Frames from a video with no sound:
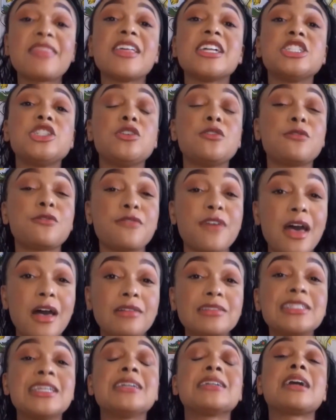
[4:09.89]
that you
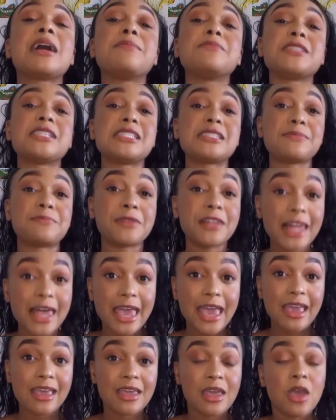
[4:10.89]
felt comes into
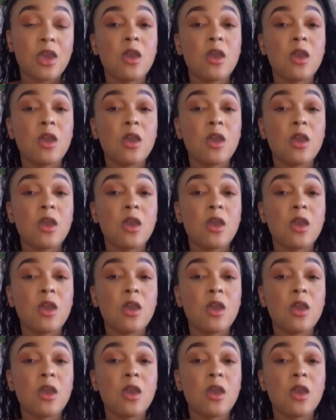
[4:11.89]
play,